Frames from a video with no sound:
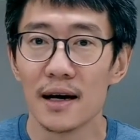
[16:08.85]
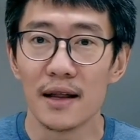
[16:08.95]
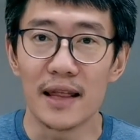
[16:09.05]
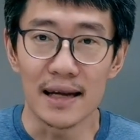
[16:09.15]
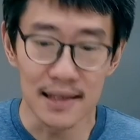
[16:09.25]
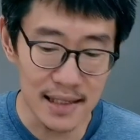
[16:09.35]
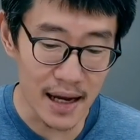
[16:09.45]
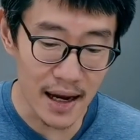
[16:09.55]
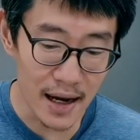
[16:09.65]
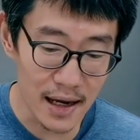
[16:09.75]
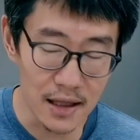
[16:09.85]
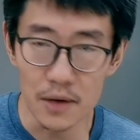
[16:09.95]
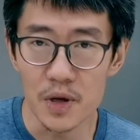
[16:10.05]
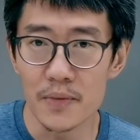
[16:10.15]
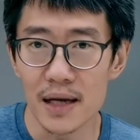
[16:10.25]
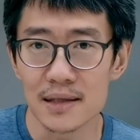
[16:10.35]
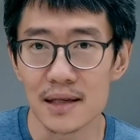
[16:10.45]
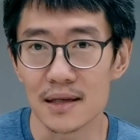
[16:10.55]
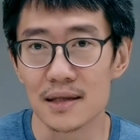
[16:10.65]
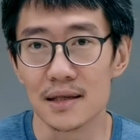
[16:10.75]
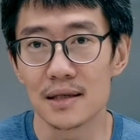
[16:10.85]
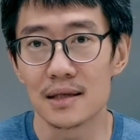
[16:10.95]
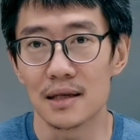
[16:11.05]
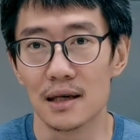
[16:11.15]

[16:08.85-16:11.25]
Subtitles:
than, say, the Mi Band 6's